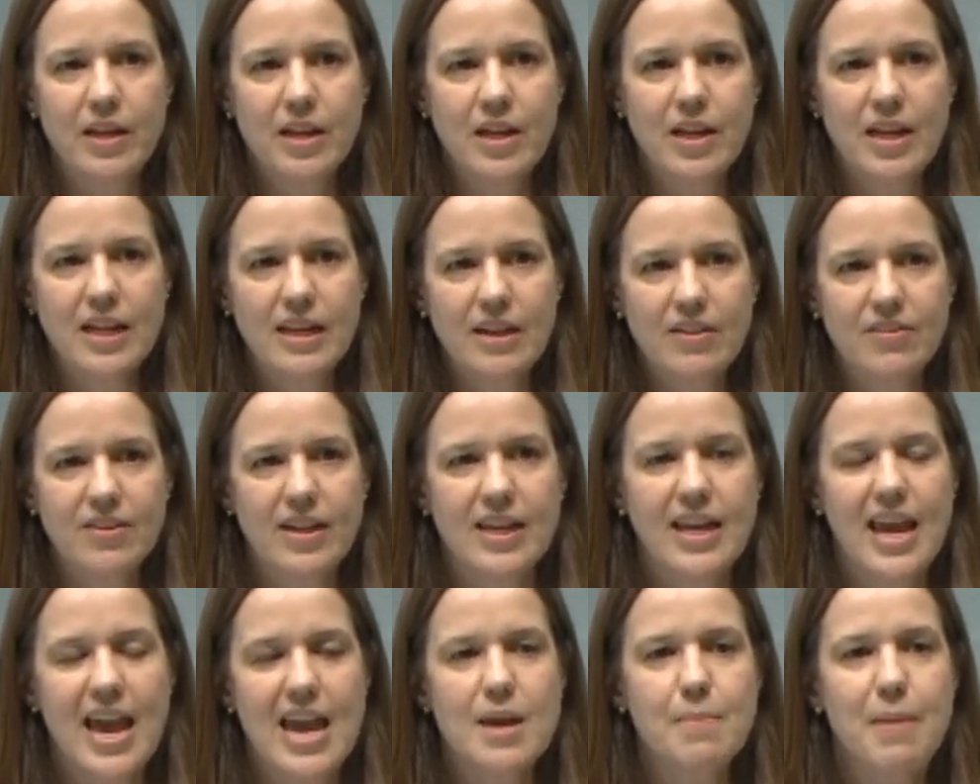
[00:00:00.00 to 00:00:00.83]
It is a
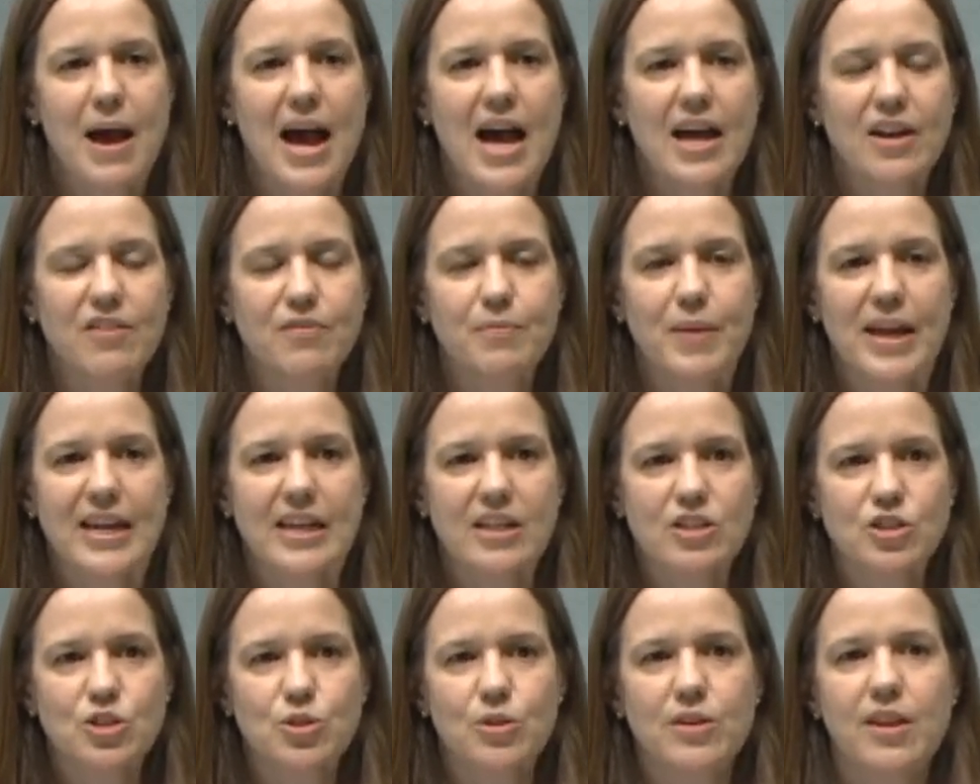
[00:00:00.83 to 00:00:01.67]
key part of
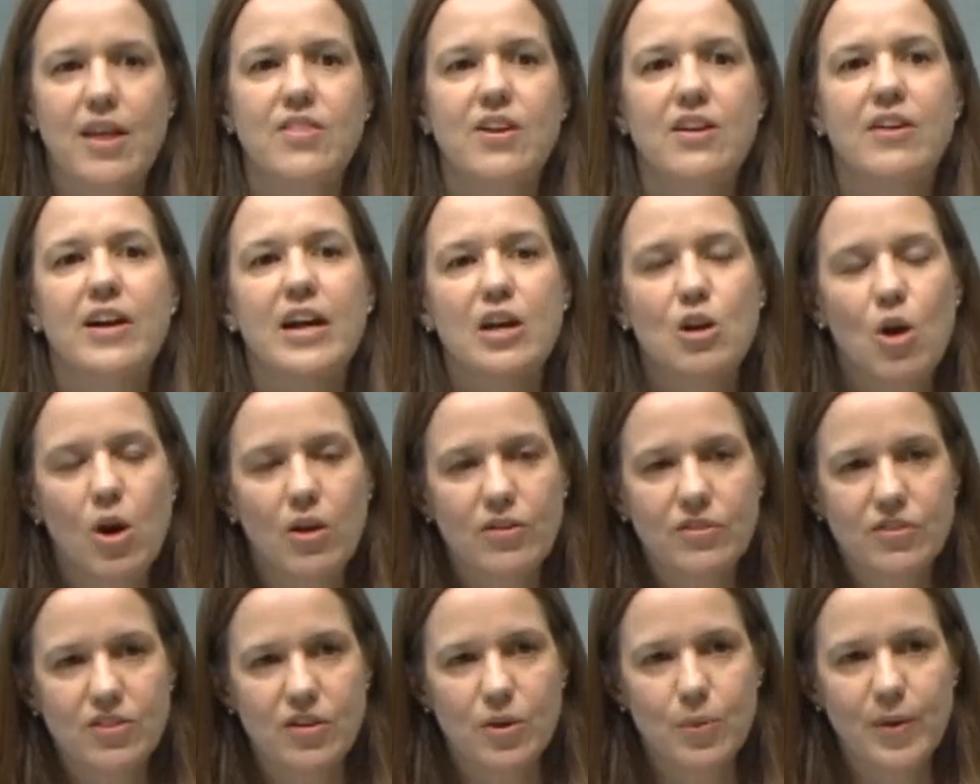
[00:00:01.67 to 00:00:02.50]
making sure that there are
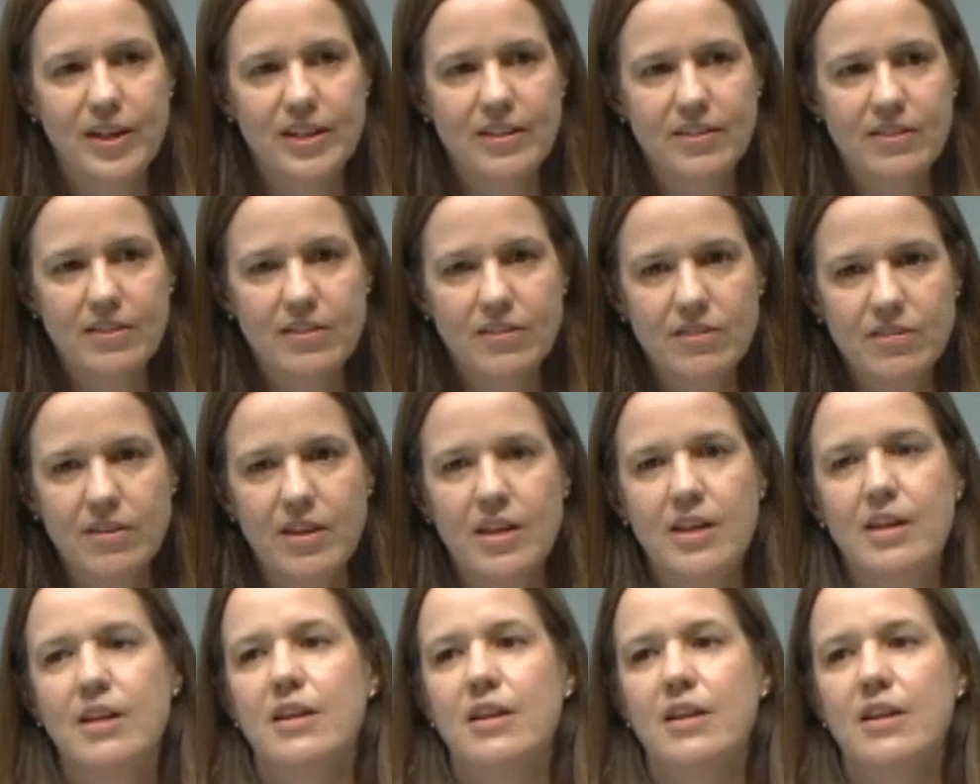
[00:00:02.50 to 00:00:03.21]
consequences,